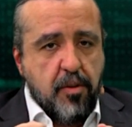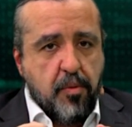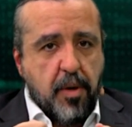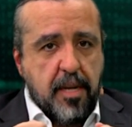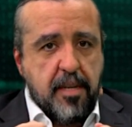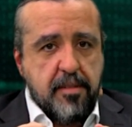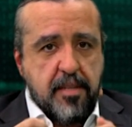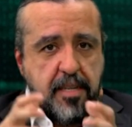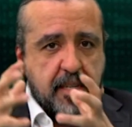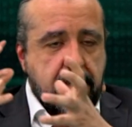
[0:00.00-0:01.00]
And
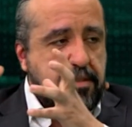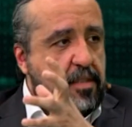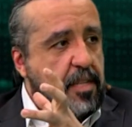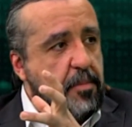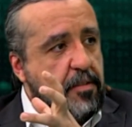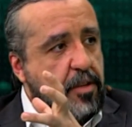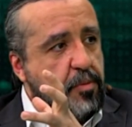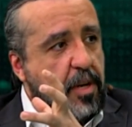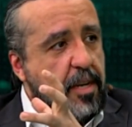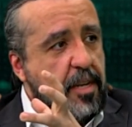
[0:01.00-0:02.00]
in this virtual
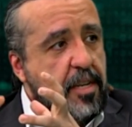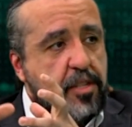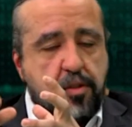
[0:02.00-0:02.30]
system,